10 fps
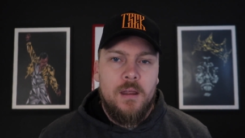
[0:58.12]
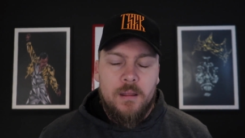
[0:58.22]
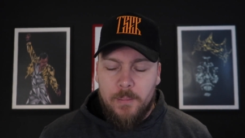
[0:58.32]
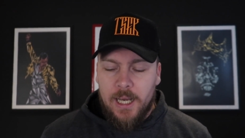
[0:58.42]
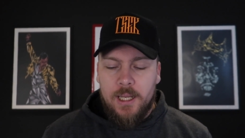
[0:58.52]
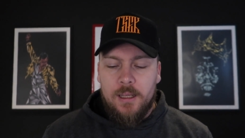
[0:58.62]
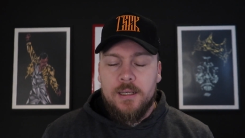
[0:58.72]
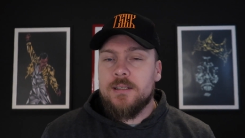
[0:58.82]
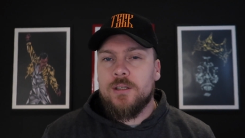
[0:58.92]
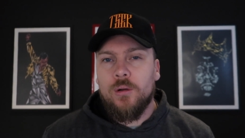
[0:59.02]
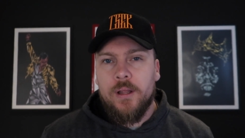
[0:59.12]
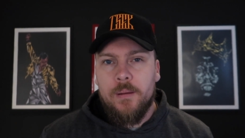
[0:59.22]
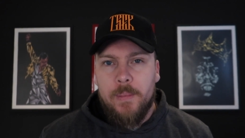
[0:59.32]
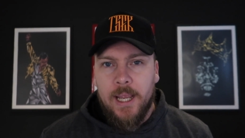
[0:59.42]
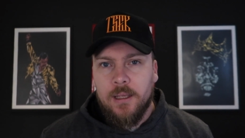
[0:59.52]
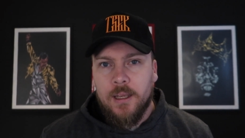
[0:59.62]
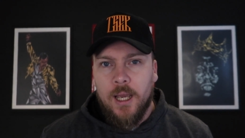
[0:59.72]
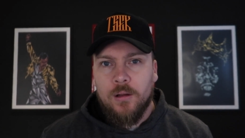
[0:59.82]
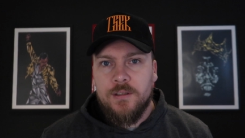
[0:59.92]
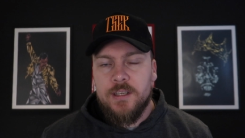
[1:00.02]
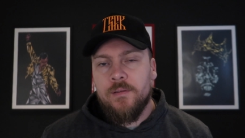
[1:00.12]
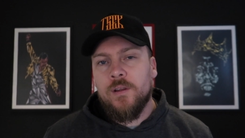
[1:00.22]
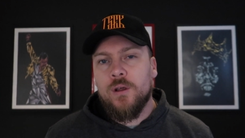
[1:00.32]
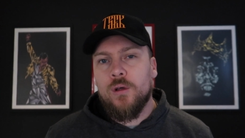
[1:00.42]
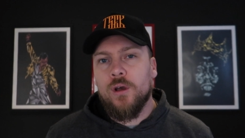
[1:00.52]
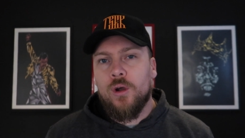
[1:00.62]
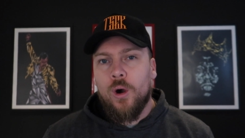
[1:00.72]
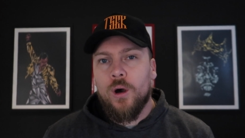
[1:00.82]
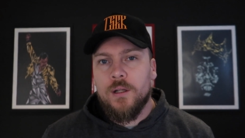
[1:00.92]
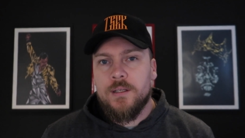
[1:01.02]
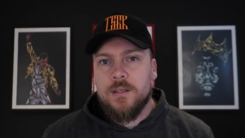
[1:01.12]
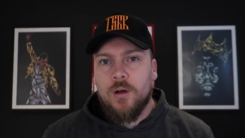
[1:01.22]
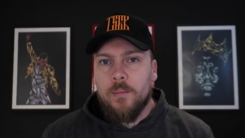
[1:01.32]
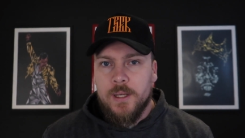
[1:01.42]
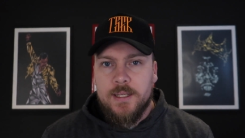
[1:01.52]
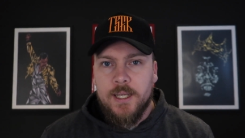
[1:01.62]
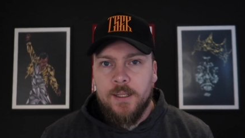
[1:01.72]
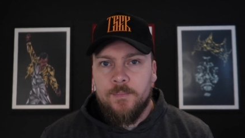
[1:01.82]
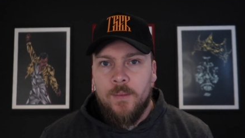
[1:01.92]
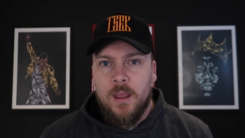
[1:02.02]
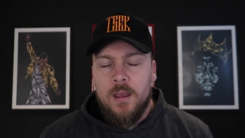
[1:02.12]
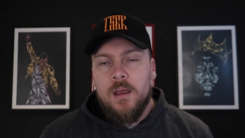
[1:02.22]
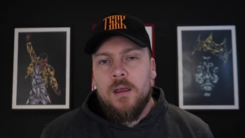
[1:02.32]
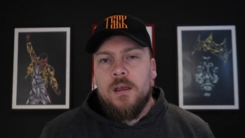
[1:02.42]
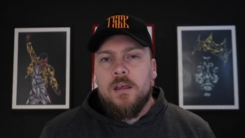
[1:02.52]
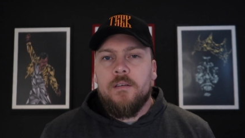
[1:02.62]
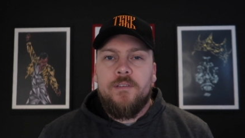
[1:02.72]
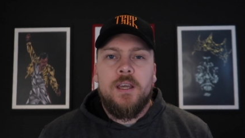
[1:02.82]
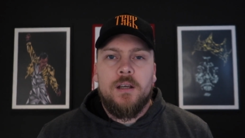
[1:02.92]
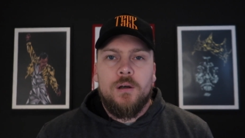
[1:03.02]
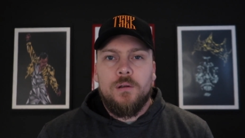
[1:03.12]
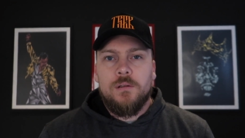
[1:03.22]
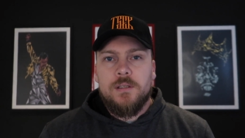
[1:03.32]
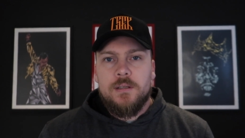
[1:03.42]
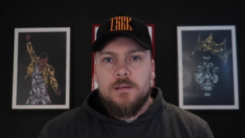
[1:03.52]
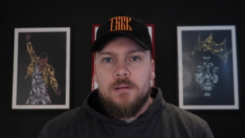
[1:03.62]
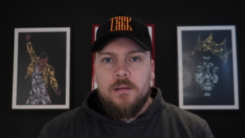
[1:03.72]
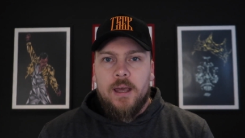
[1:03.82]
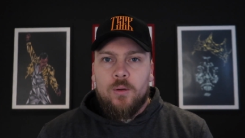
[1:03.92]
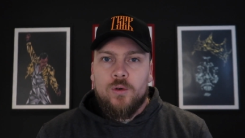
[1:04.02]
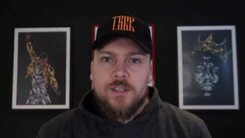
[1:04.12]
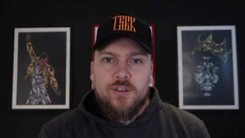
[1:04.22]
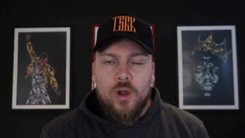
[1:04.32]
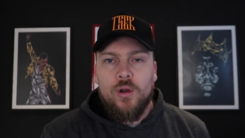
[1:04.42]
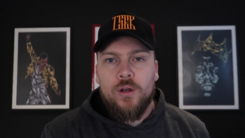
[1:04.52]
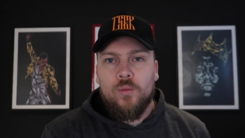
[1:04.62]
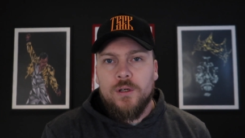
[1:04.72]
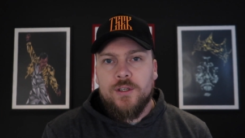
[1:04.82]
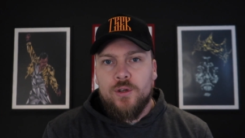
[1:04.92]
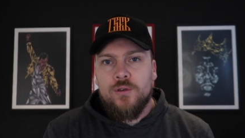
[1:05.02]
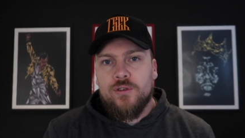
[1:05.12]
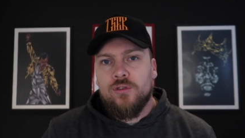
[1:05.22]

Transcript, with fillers: The money is still in the bank accounts even though the cards are missing. The vehicles that were stolen was used